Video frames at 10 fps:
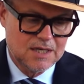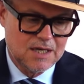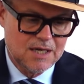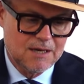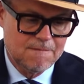
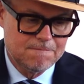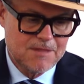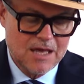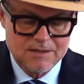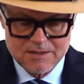um,
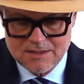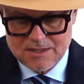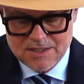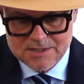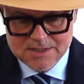than
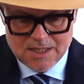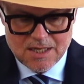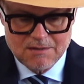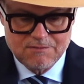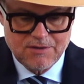this
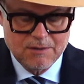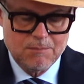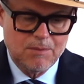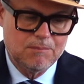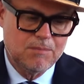uh, fake
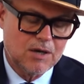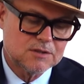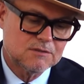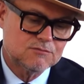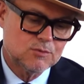
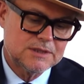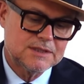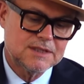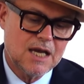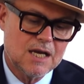box of
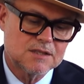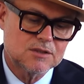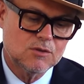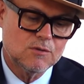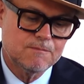20 cigars.
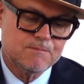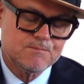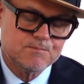So